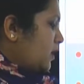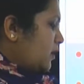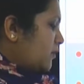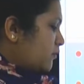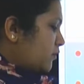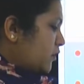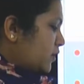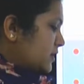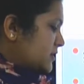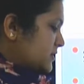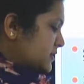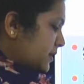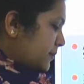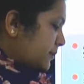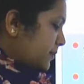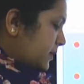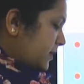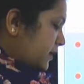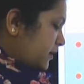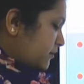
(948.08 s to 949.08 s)
For
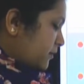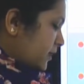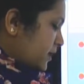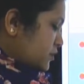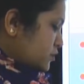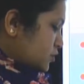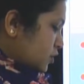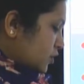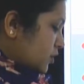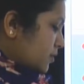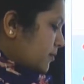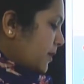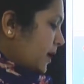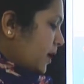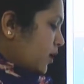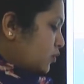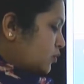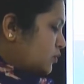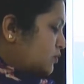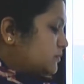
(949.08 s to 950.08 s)
example, if I talk
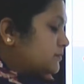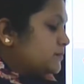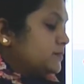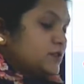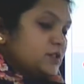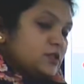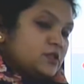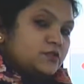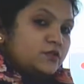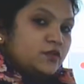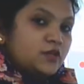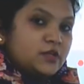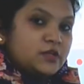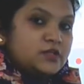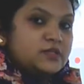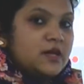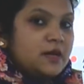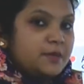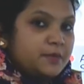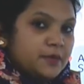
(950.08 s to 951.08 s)
about, just for
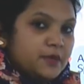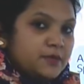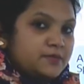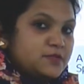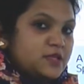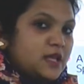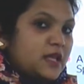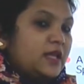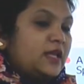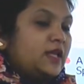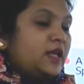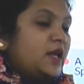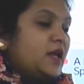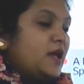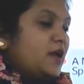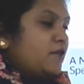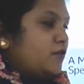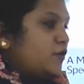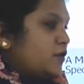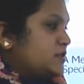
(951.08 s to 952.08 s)
example,
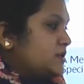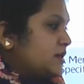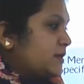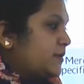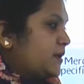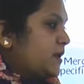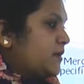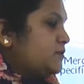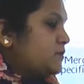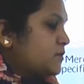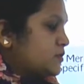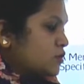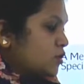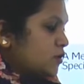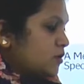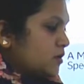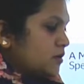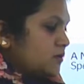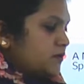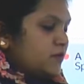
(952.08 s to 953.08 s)
for example, when
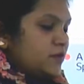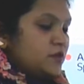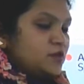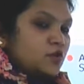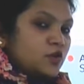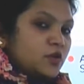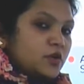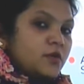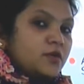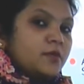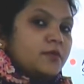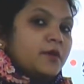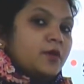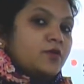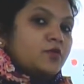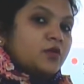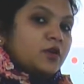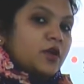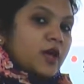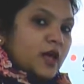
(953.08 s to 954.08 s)
we're talking
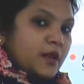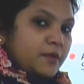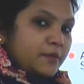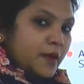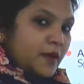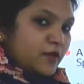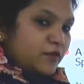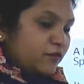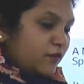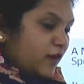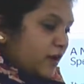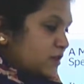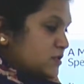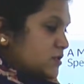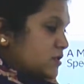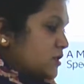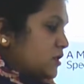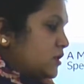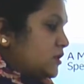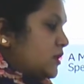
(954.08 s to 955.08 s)
about a car
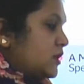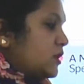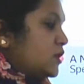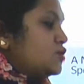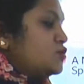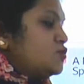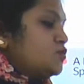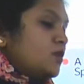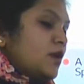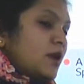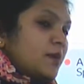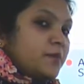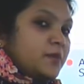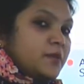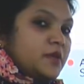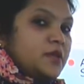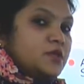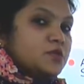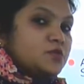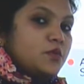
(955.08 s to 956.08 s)
manufacturer, there are two
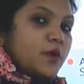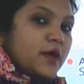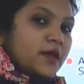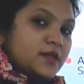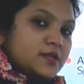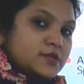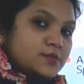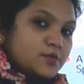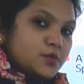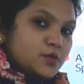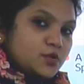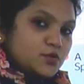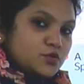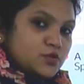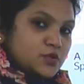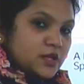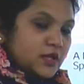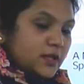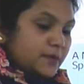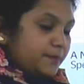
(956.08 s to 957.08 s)
companies, one is
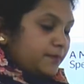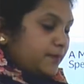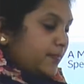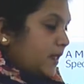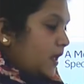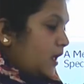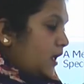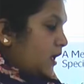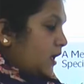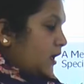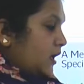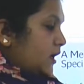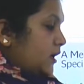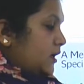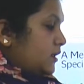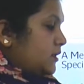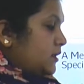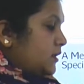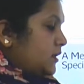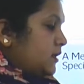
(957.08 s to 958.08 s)
producing
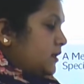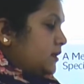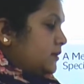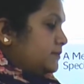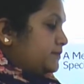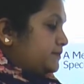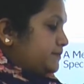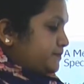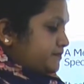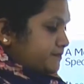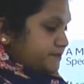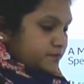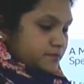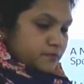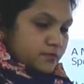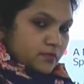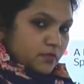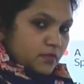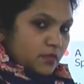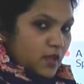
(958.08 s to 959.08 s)
the
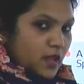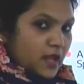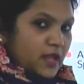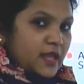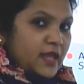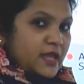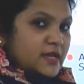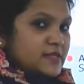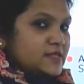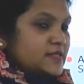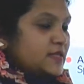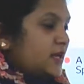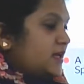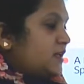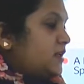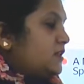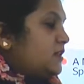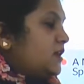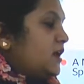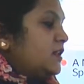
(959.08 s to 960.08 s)

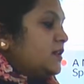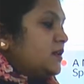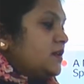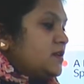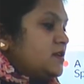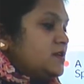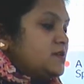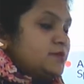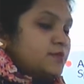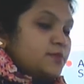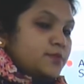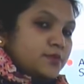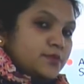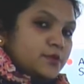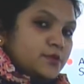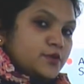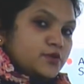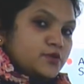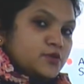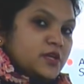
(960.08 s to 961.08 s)
DSX, the other is
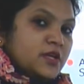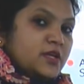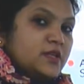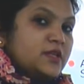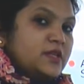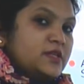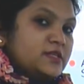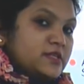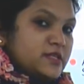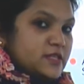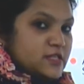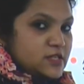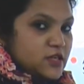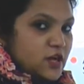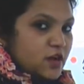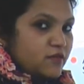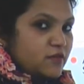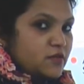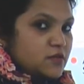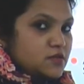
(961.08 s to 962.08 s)
producing the seat
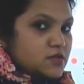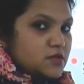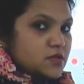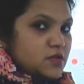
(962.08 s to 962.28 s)
covers.